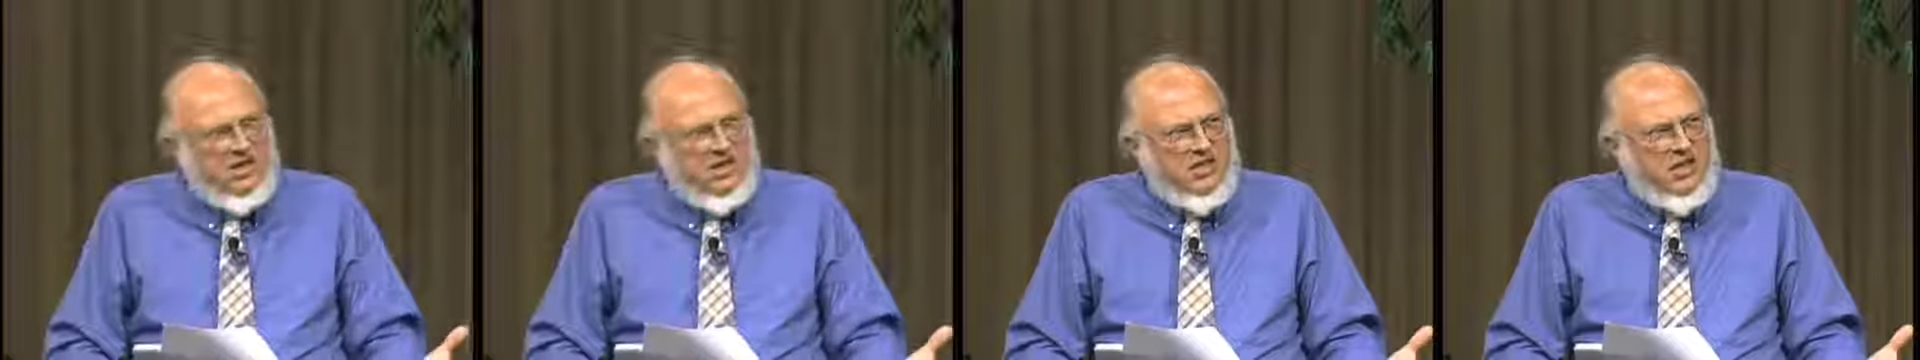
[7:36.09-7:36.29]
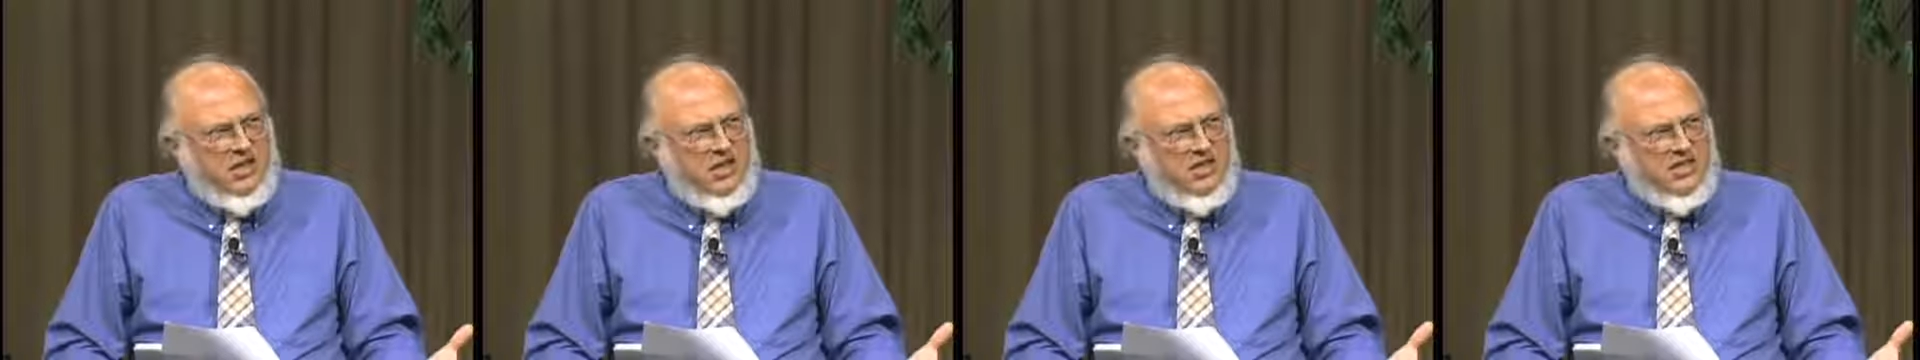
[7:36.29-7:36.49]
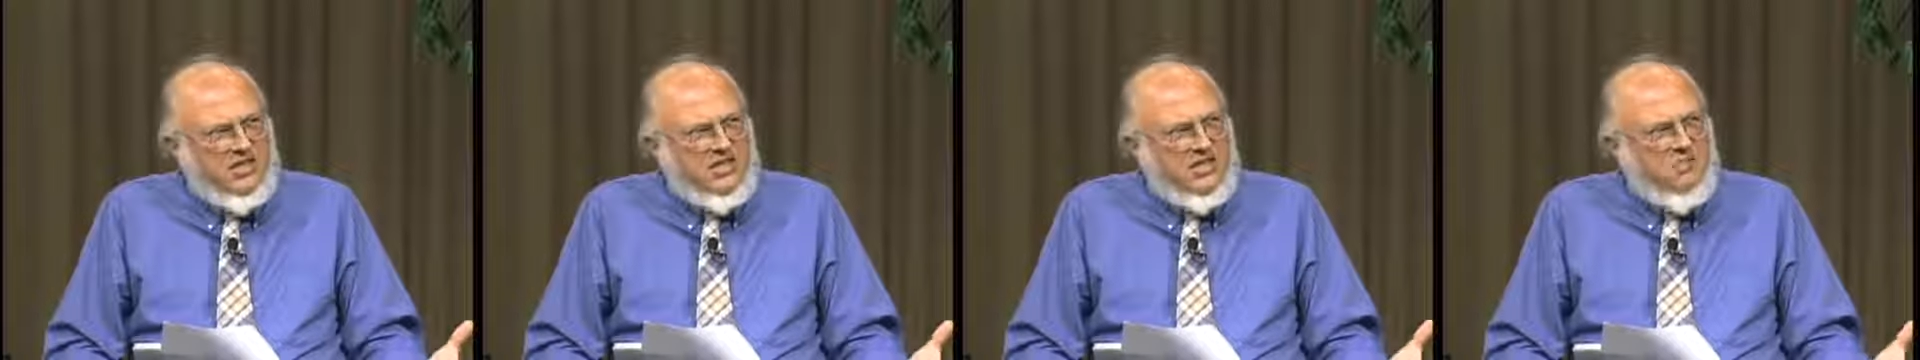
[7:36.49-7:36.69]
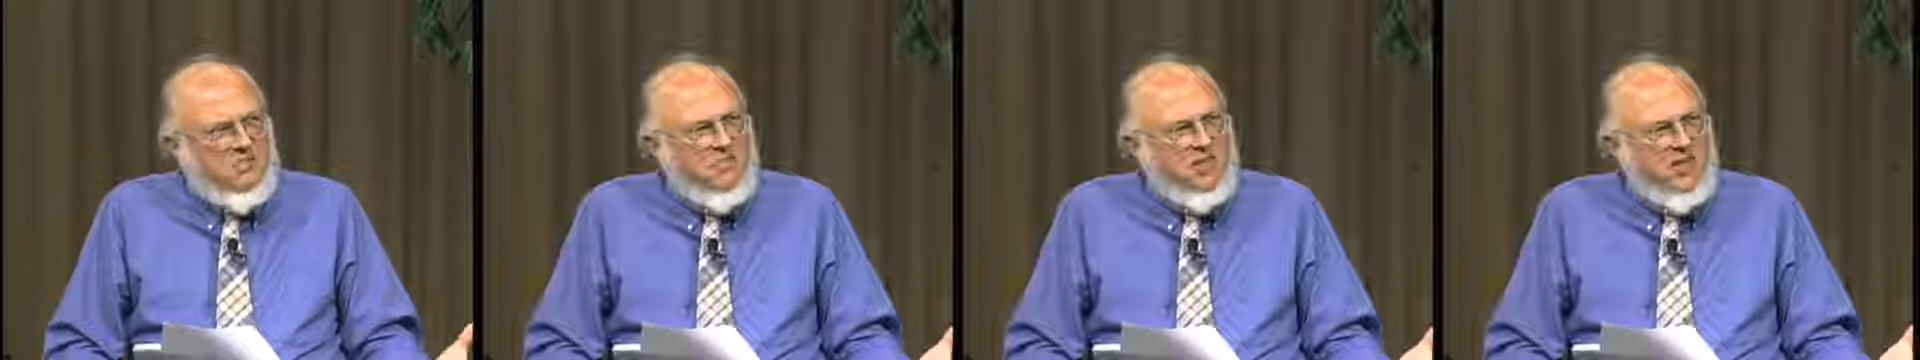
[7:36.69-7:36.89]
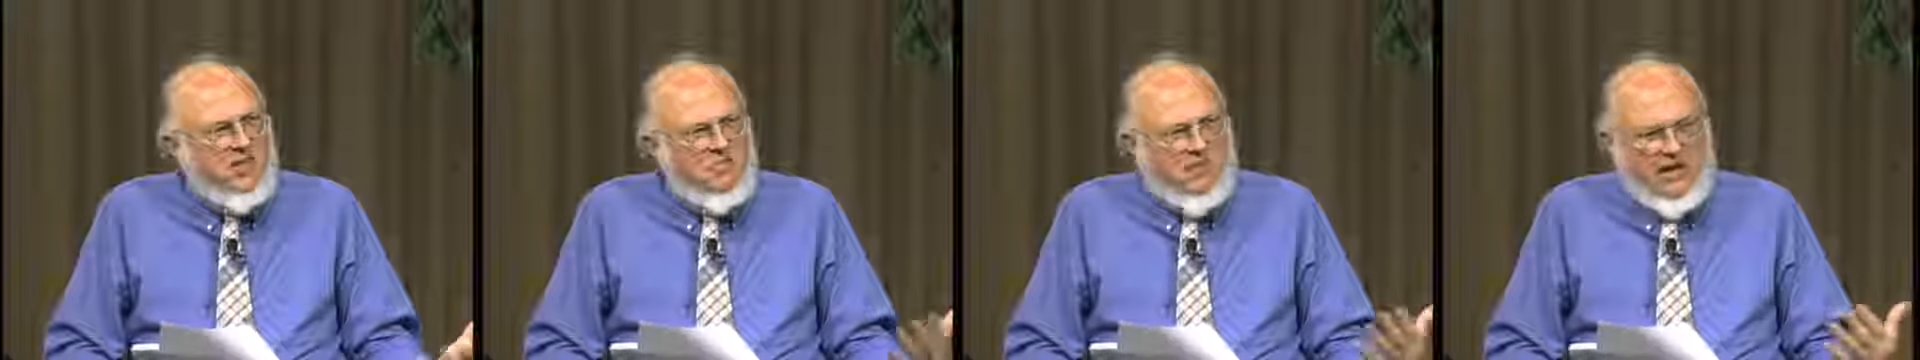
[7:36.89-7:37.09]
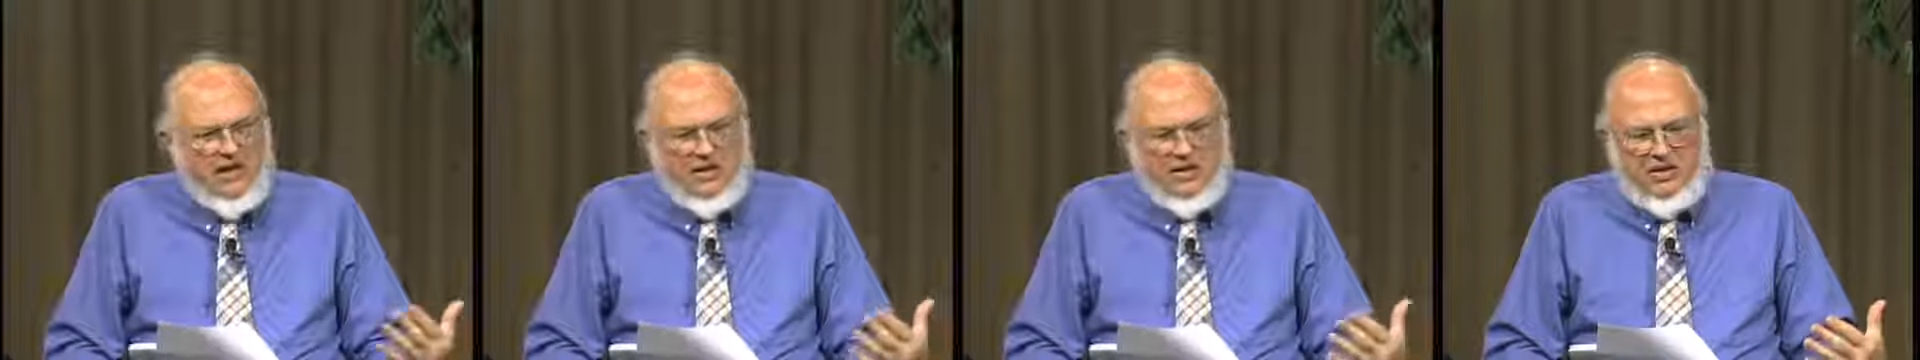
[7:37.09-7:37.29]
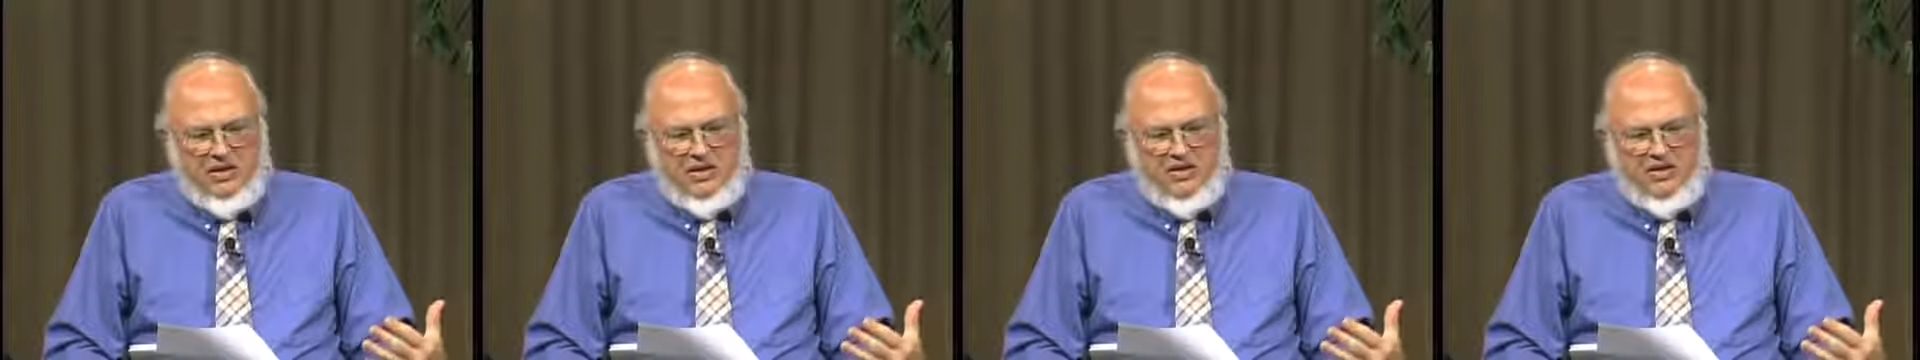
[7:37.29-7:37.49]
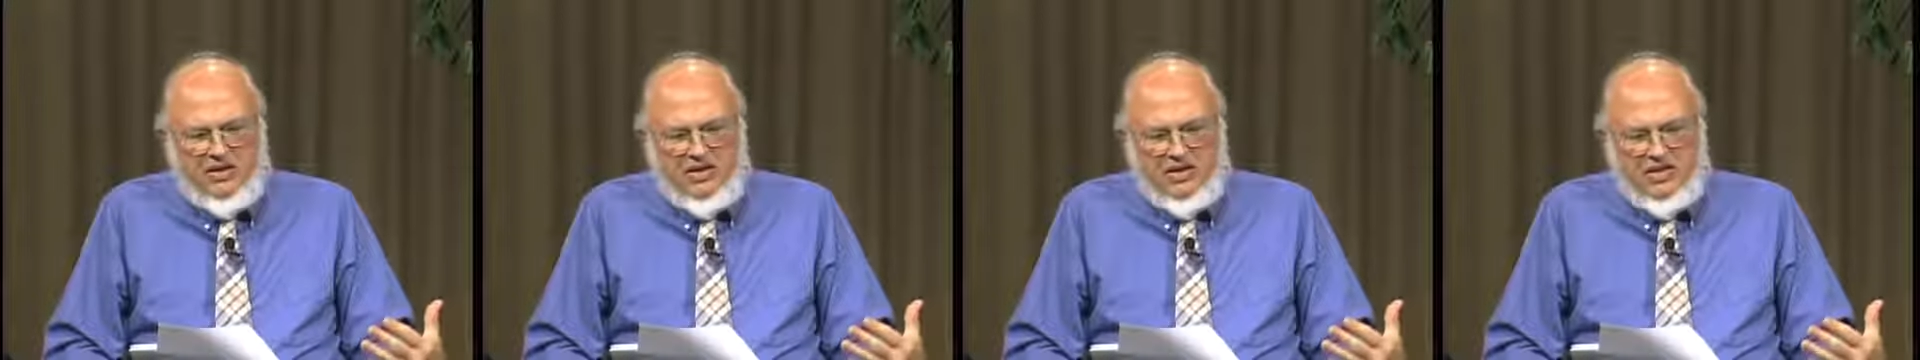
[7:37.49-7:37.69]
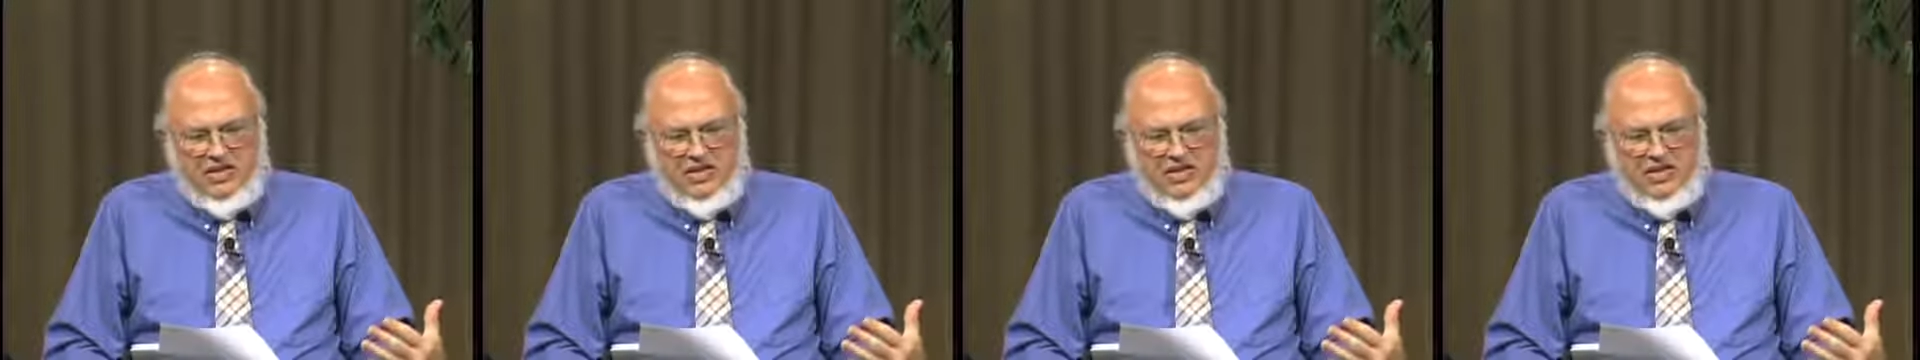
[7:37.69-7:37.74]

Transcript: tell us something about the